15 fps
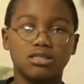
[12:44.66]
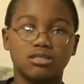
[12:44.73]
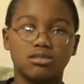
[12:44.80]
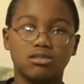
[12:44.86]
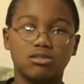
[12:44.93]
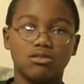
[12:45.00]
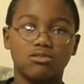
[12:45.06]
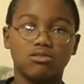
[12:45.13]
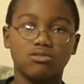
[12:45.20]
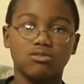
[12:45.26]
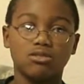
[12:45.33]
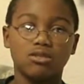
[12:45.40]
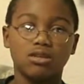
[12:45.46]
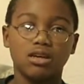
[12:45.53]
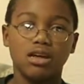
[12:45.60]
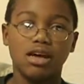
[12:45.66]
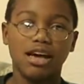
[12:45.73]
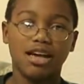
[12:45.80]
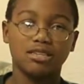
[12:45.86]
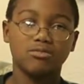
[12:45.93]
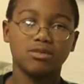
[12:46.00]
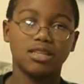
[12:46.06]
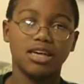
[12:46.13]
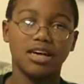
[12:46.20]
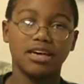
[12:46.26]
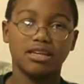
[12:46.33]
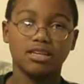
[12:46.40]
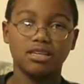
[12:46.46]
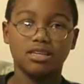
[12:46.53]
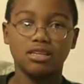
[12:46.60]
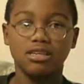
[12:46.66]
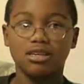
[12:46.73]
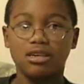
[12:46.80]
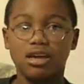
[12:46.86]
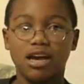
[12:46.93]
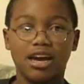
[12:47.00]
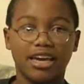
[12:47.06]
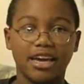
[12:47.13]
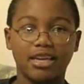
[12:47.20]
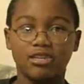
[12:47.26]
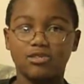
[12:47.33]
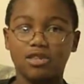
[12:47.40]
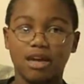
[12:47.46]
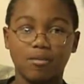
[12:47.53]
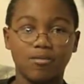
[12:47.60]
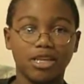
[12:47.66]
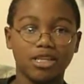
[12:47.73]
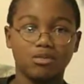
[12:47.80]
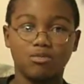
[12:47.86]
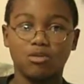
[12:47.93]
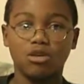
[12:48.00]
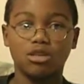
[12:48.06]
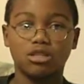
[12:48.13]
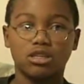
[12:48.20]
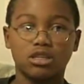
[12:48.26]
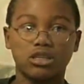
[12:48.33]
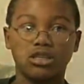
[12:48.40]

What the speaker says: and so asthma, I can't do that many sports